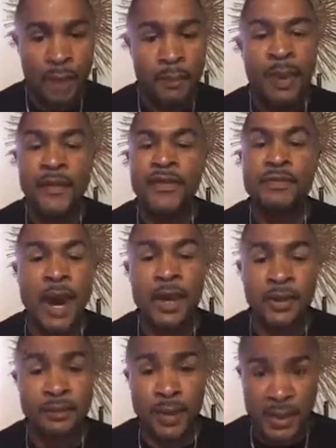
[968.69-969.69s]
Beaver's about
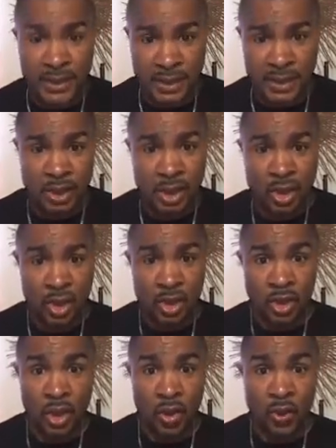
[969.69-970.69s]
his business,
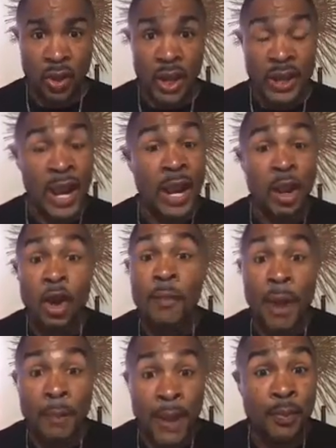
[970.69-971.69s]
you know. And I love
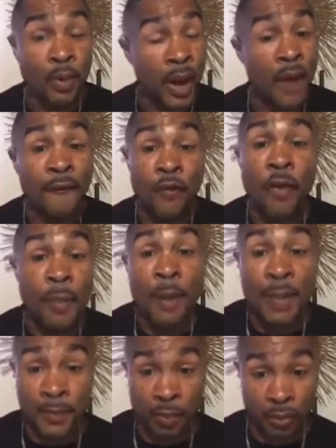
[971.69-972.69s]
my people, and I'm for my
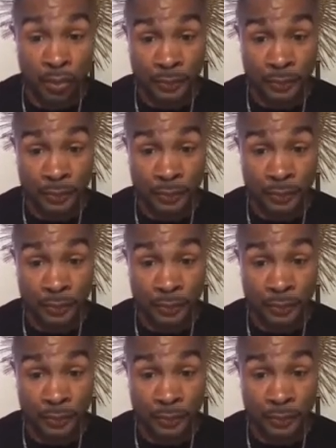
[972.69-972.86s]
people.